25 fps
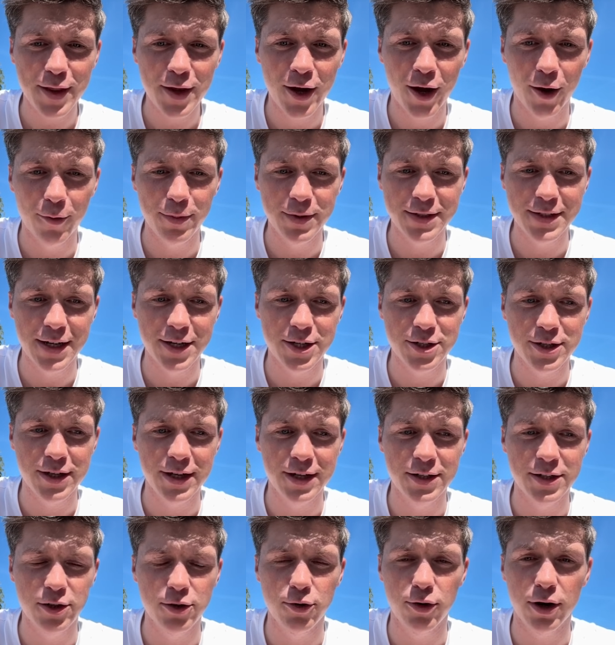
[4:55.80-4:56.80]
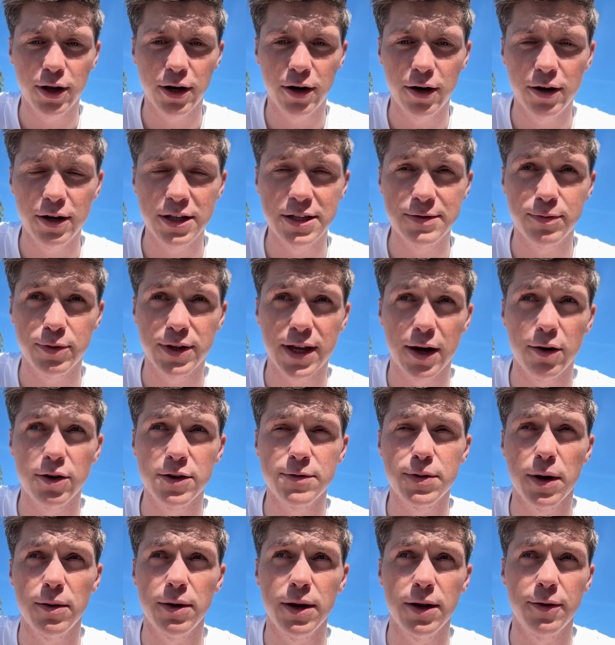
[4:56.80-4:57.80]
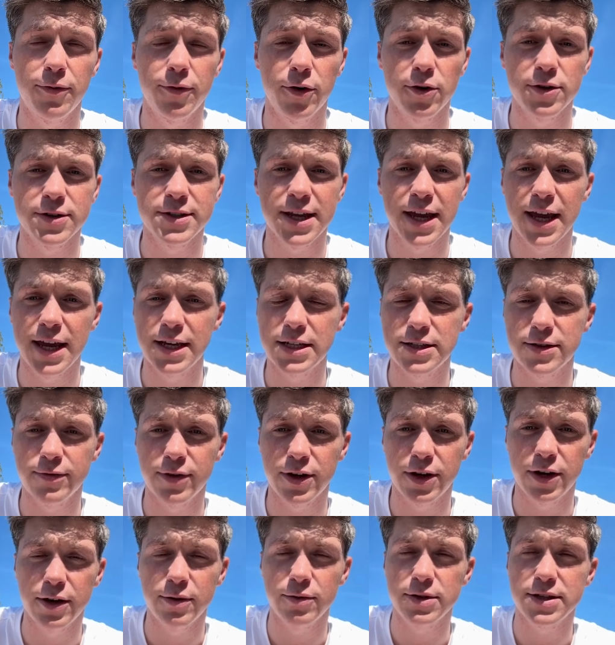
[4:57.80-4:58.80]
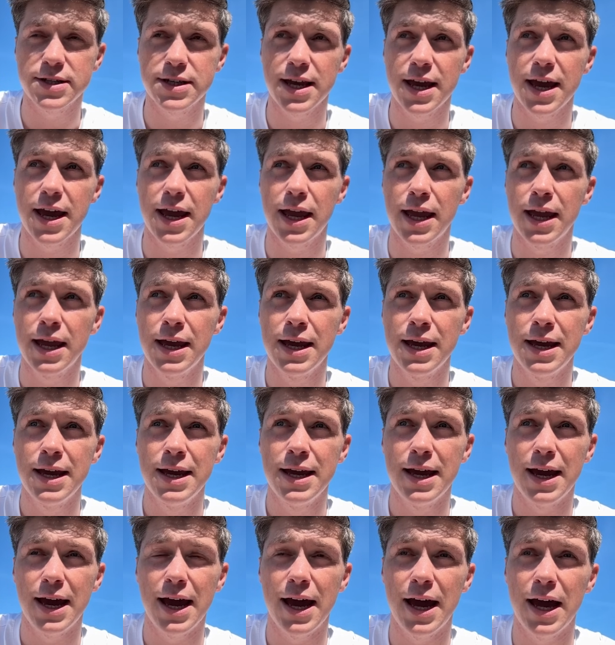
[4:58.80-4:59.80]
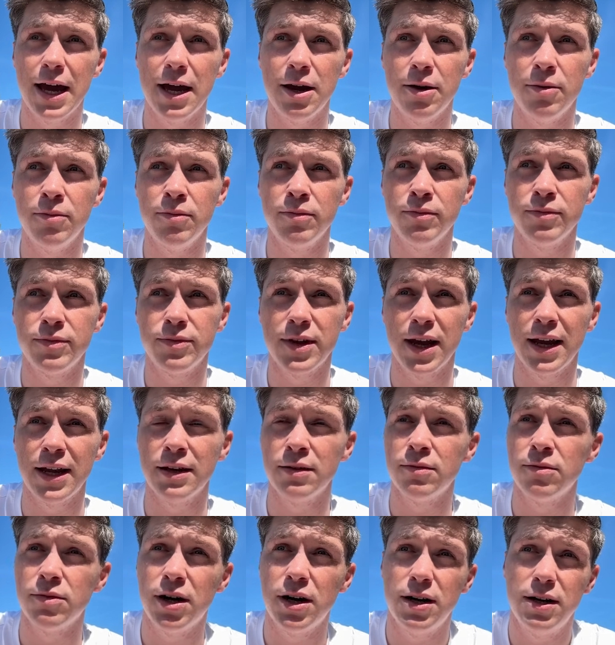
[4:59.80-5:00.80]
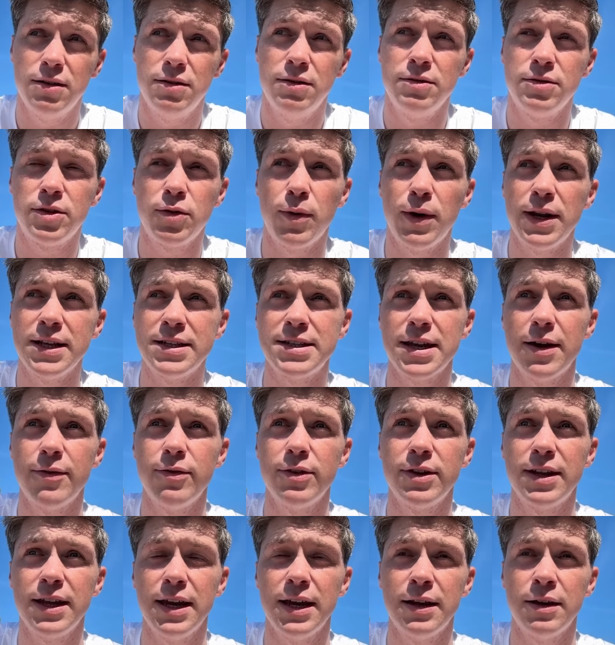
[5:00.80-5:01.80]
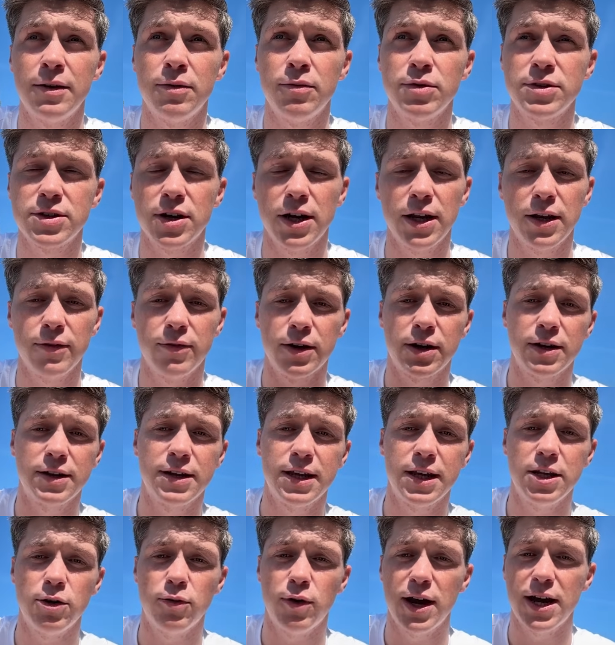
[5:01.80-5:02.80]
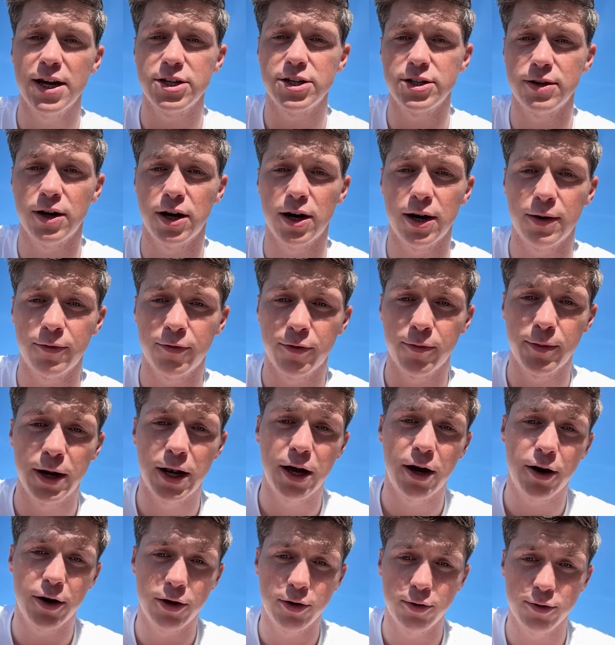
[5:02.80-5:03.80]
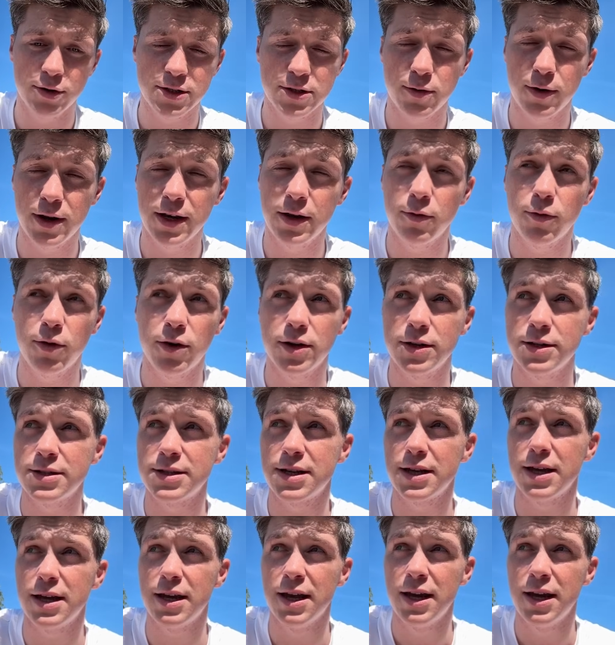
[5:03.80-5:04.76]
opposition in 2 All Irelands, but that was probably the first taste of it, I would say. Then 2017 was kind of a continuation on from a lot of those 21s